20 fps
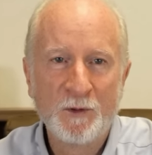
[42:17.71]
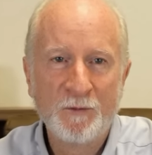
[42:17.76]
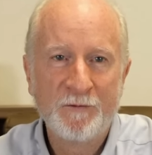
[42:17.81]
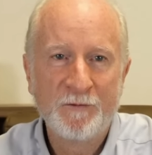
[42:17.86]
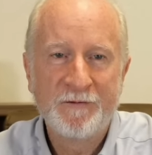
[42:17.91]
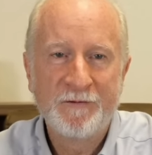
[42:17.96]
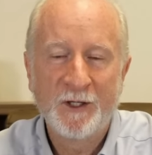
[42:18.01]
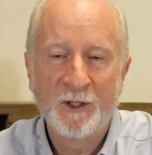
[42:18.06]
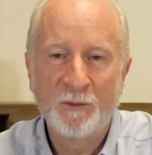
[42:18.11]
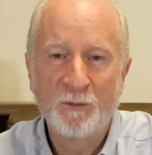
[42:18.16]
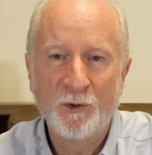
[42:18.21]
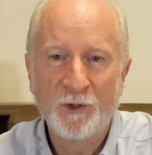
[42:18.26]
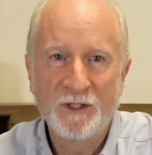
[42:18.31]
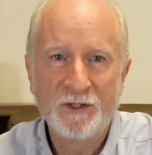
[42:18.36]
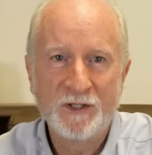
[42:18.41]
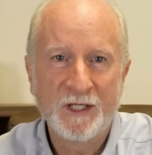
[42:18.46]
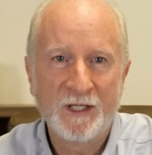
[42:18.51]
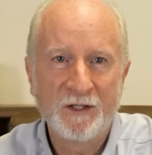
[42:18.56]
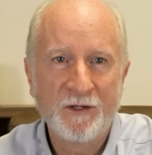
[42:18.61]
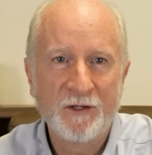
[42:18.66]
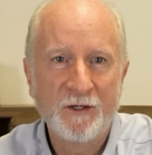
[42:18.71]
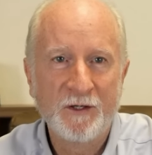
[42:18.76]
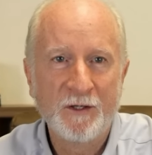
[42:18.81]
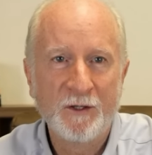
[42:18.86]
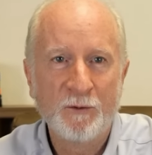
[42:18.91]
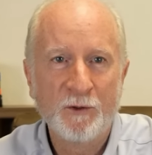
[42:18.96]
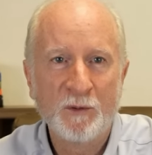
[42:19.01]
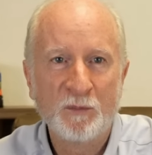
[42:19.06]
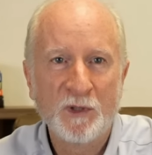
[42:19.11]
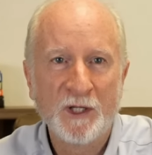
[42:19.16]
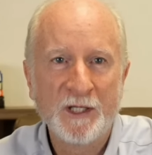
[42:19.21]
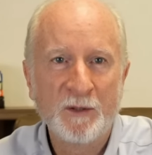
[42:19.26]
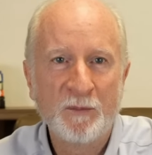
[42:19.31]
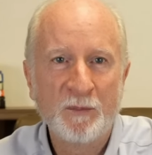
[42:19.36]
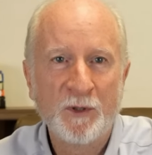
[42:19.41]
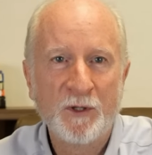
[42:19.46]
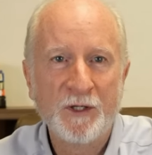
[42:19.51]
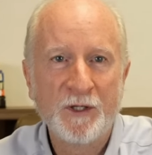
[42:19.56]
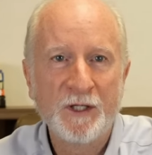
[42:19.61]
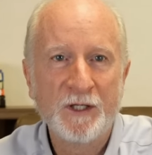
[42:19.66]
Fellow Marines out there know what a blanket
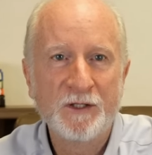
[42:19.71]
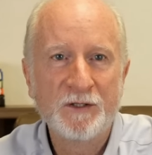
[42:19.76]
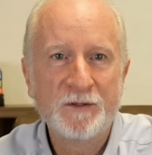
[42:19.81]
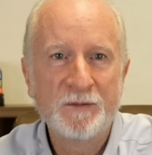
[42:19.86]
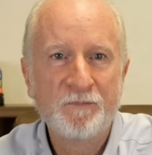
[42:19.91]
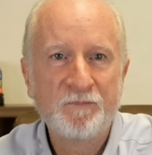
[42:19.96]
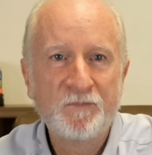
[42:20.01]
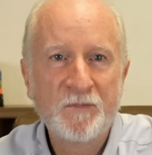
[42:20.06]
party is.